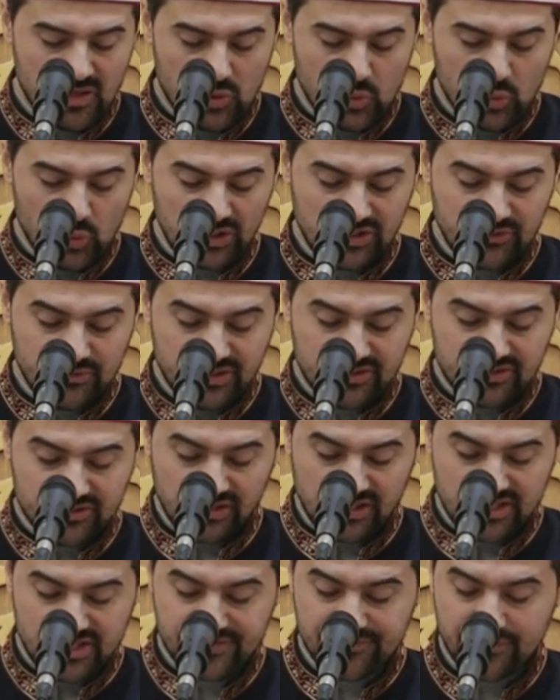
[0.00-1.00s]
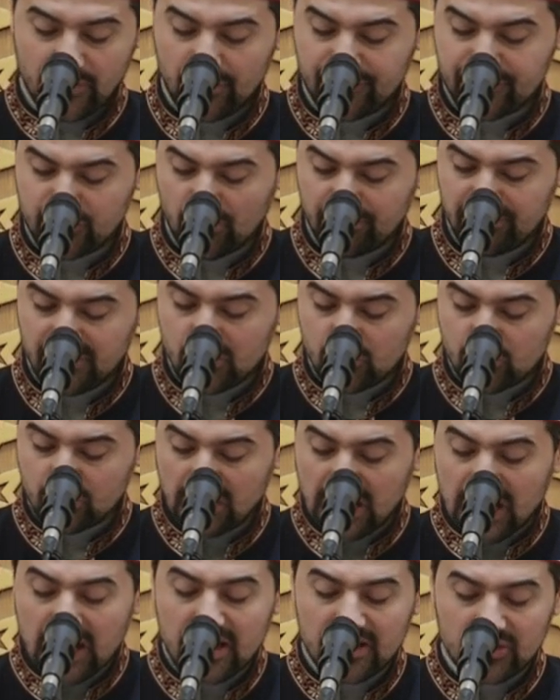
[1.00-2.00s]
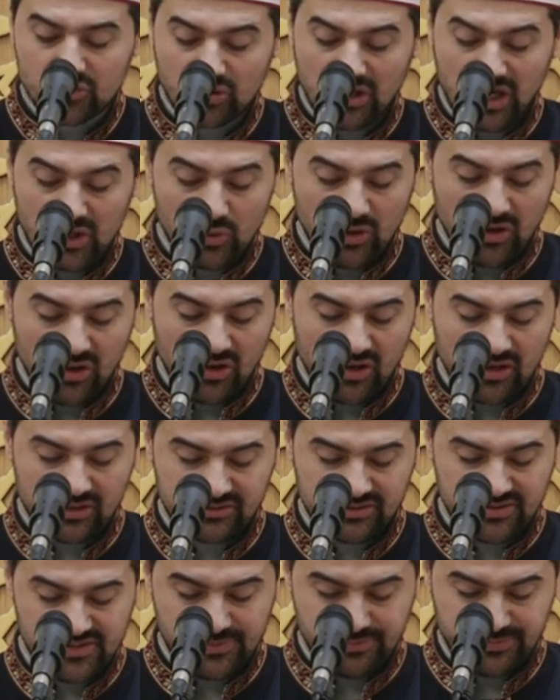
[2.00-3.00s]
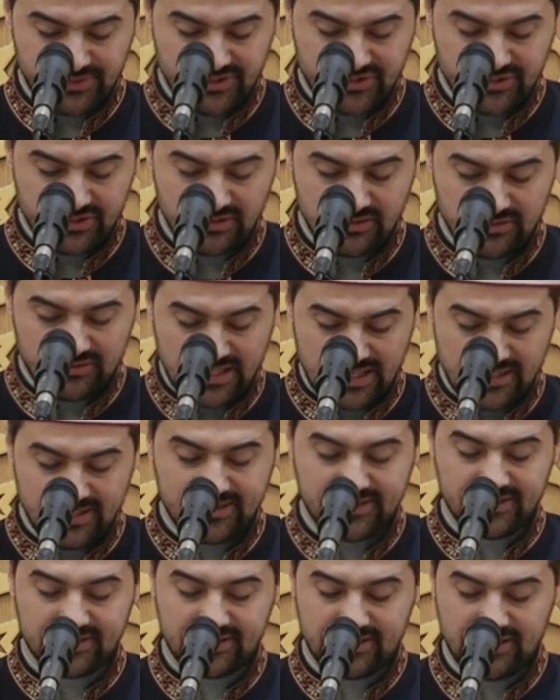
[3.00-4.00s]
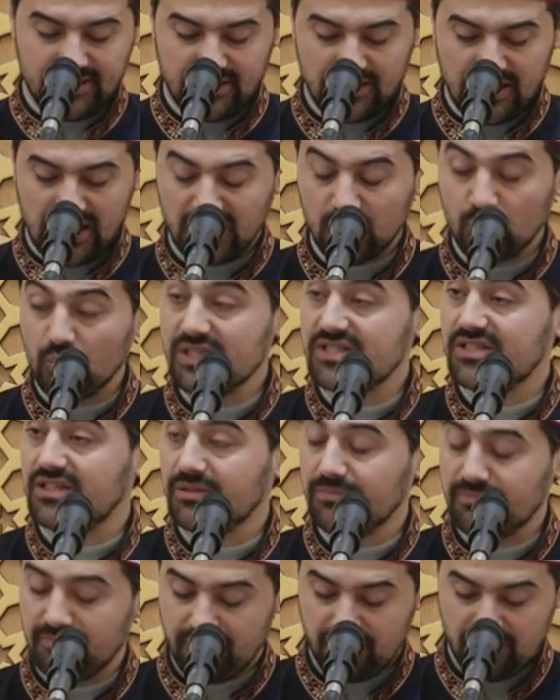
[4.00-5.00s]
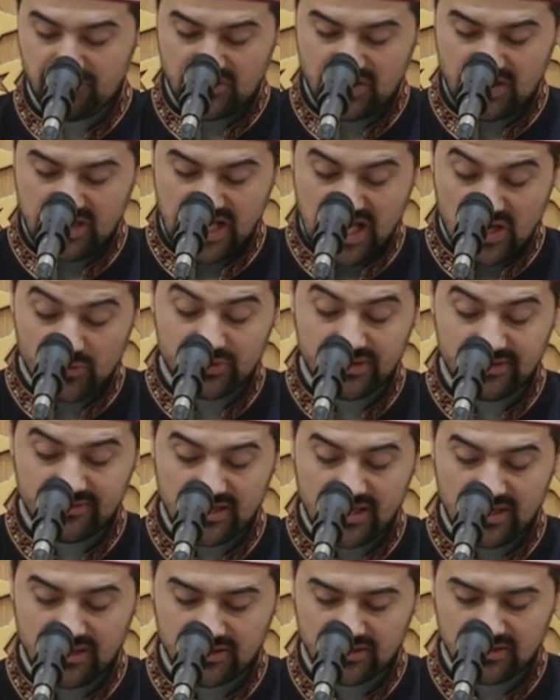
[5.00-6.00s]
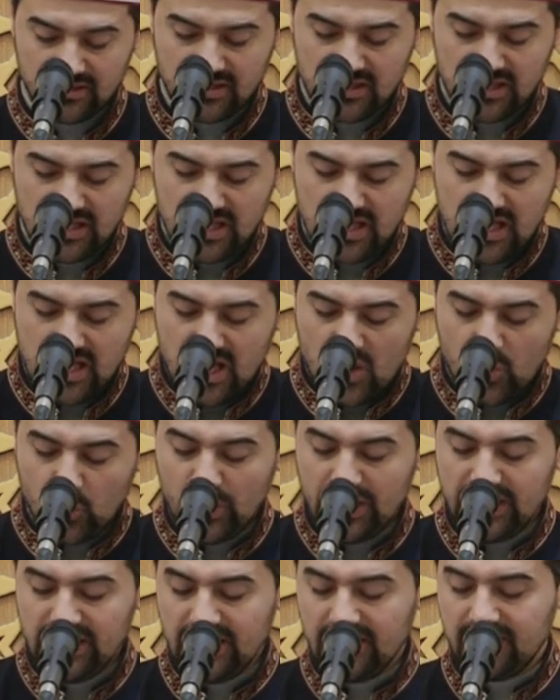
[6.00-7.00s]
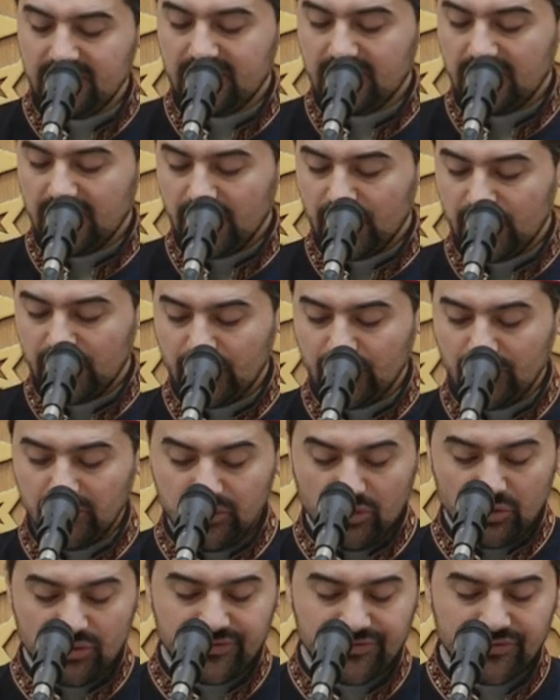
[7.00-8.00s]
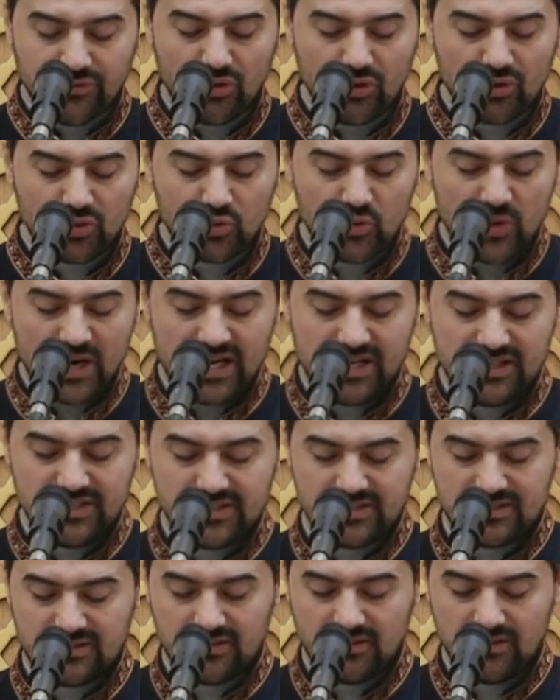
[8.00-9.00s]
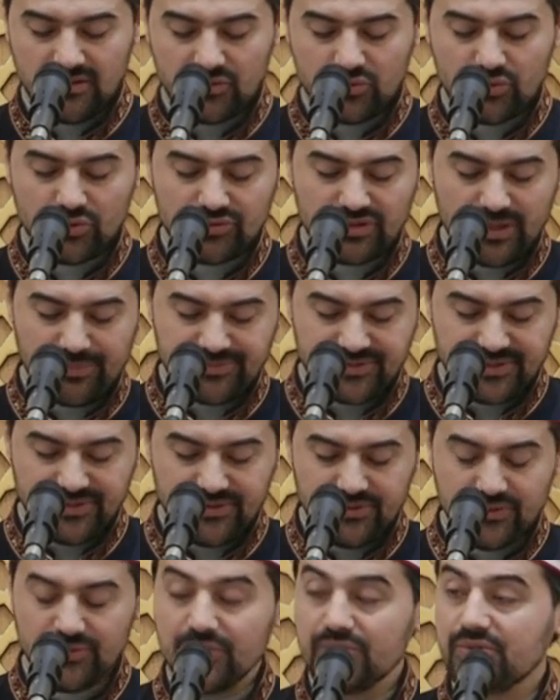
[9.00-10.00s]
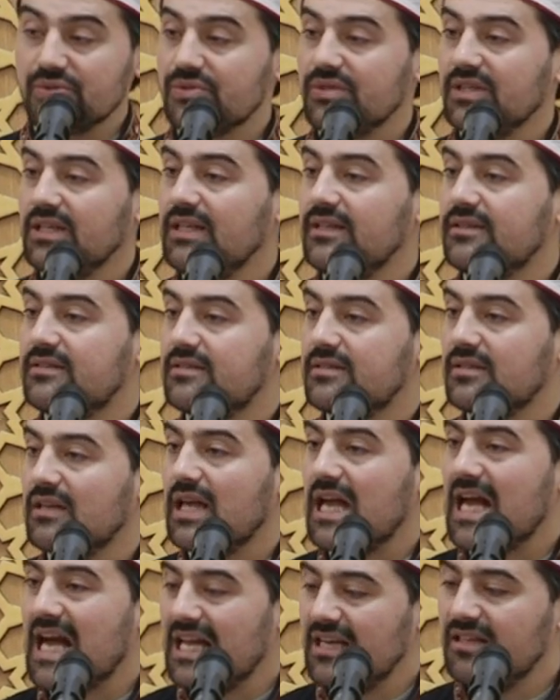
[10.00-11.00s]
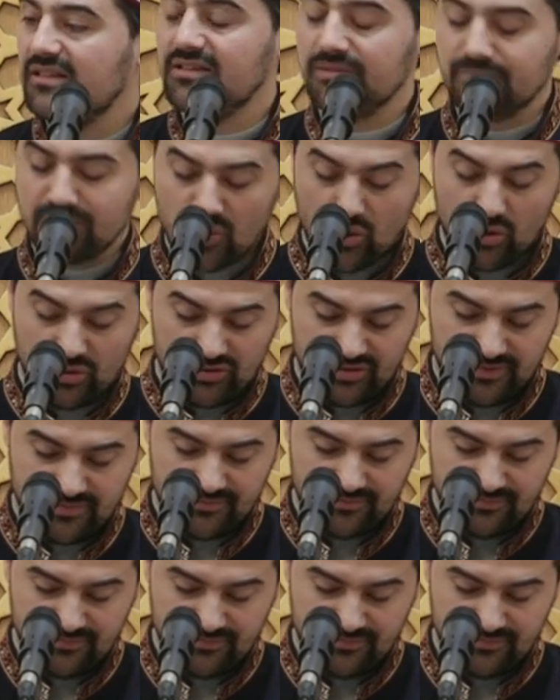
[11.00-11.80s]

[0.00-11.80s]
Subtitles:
What we transfer from the Quran to our heart's spiritual delicacy and wisdom every day, we need to look for ways to reproduce it a little more.